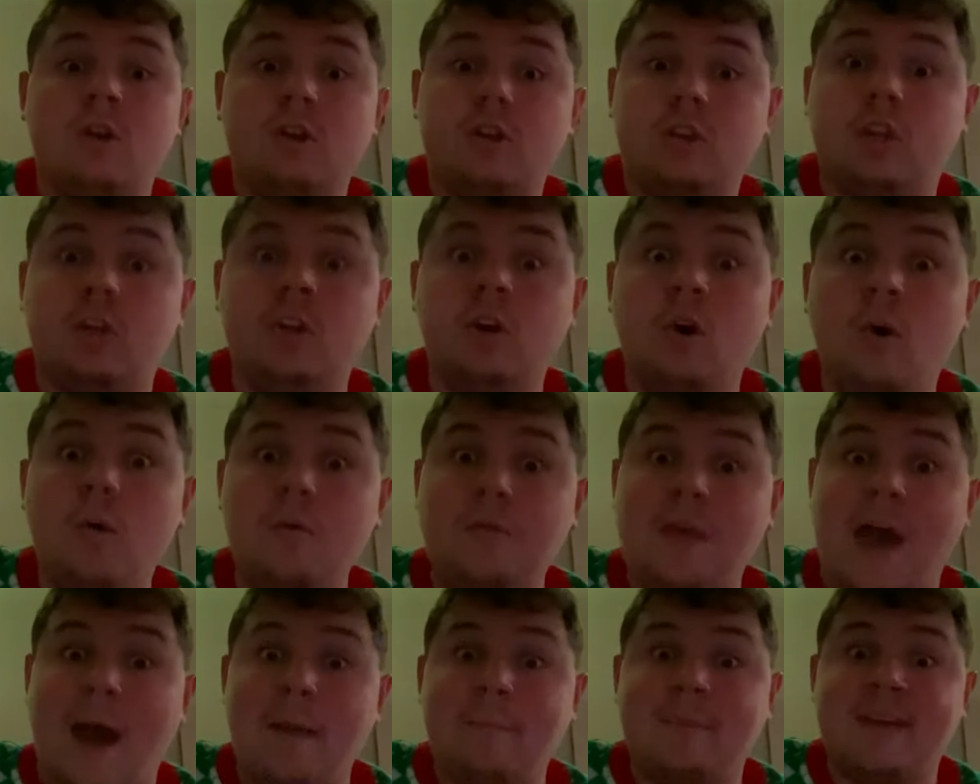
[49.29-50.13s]
you know what
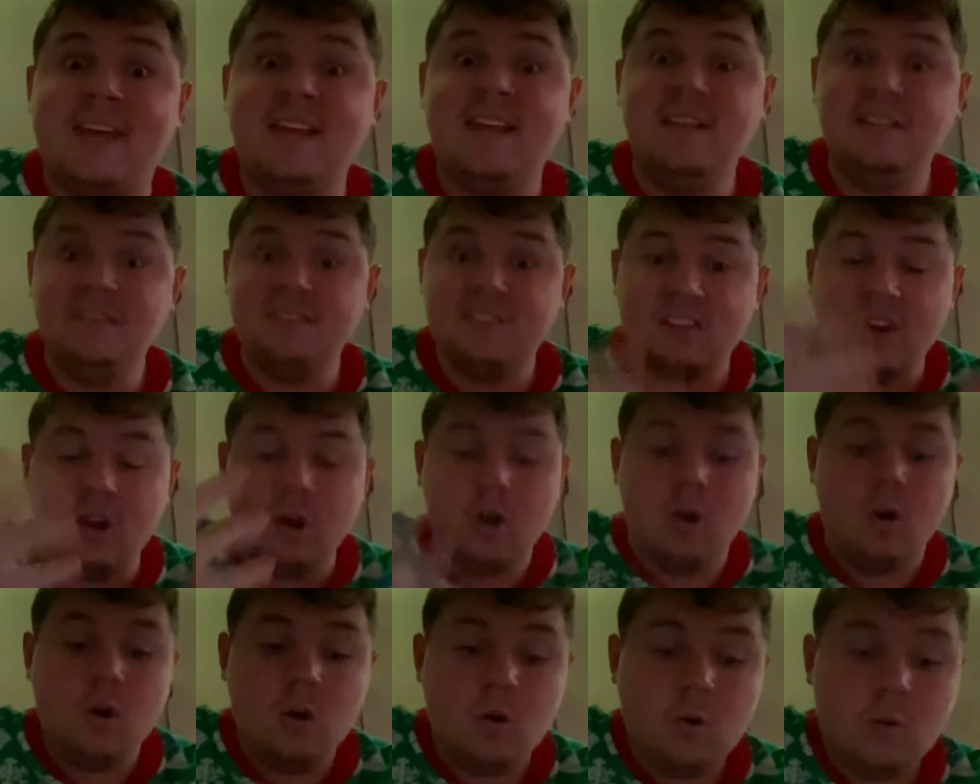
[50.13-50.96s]
that means?
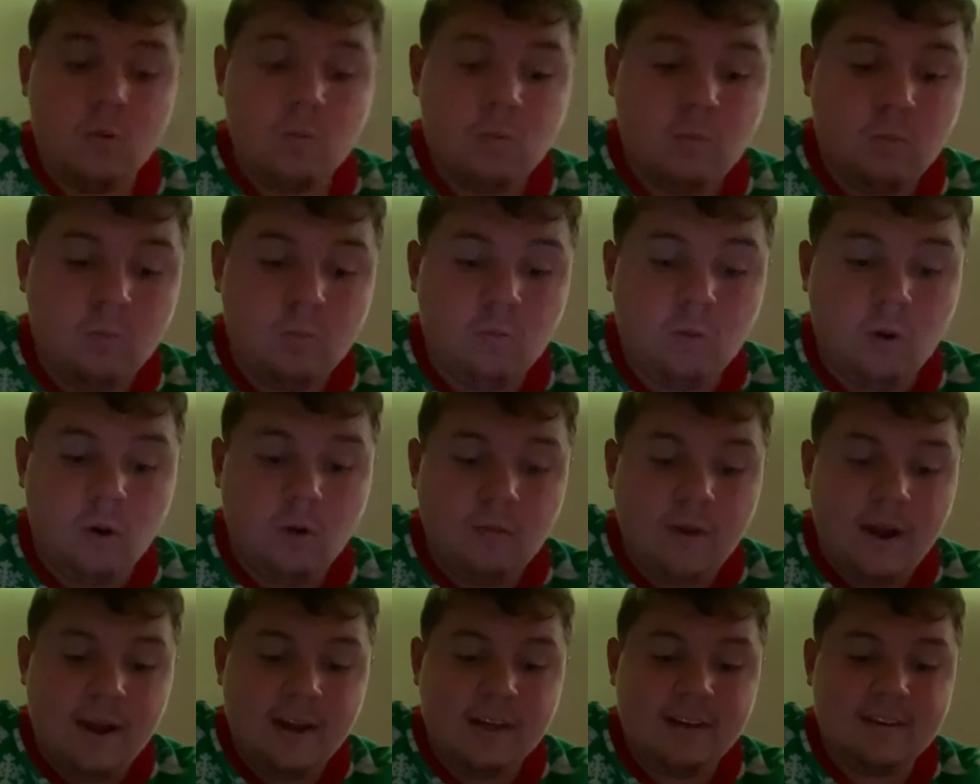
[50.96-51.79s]
We're
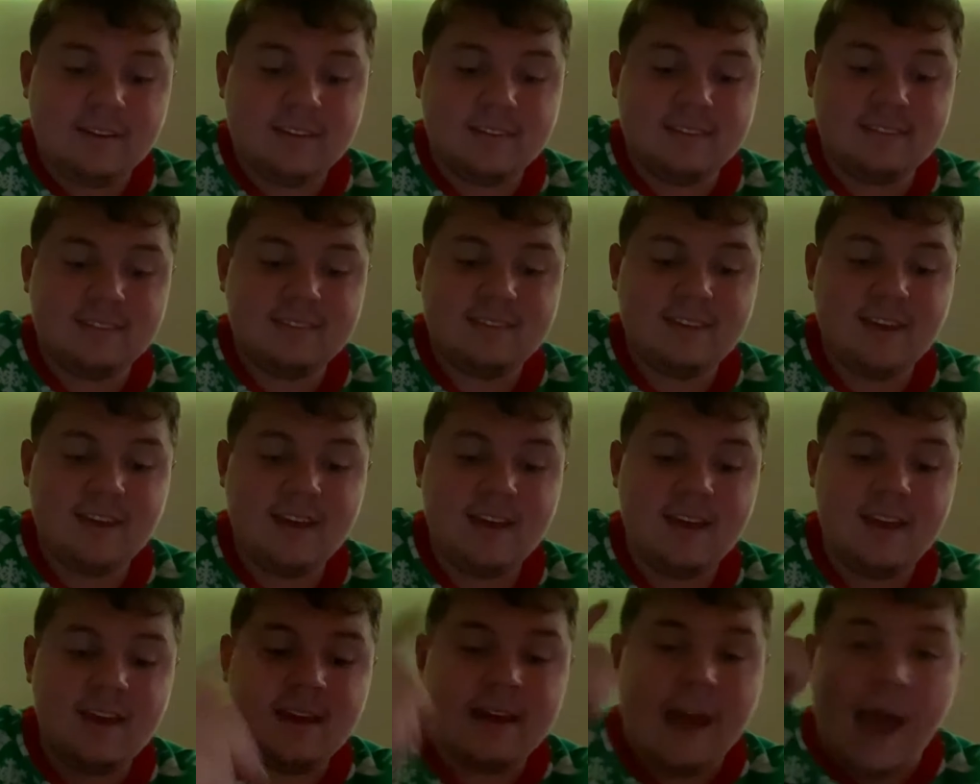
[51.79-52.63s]
ready to sit
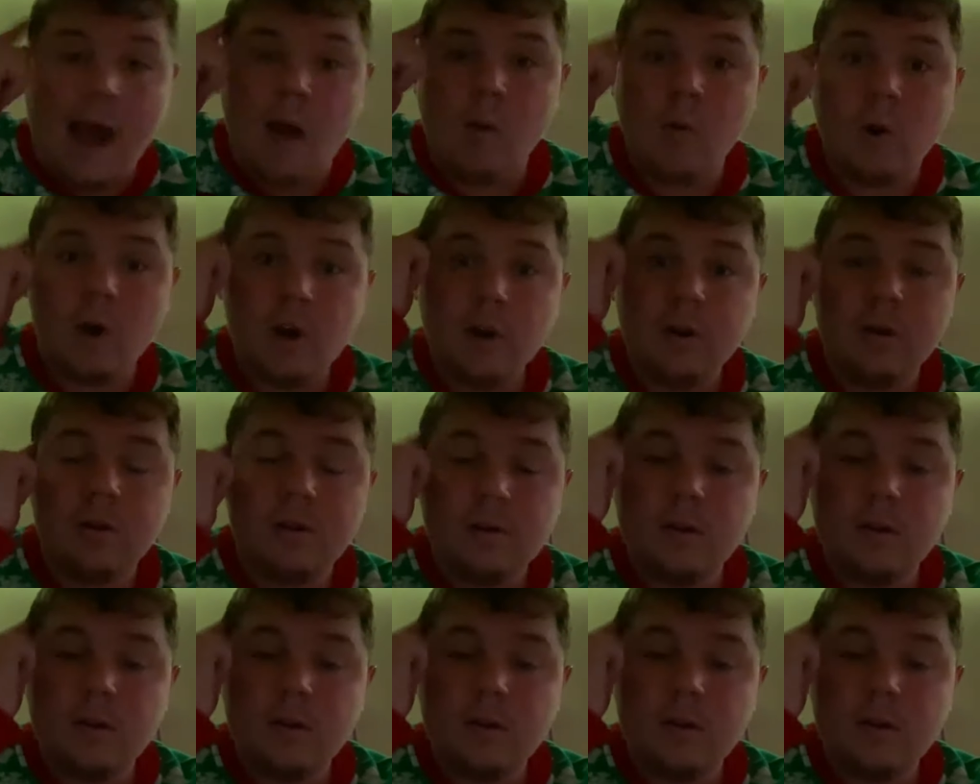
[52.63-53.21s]
in our